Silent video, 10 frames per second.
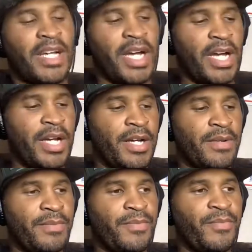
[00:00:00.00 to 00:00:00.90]

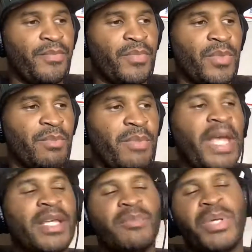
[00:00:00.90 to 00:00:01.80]
um,
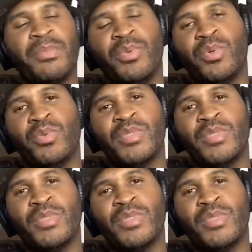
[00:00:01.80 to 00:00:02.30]
making people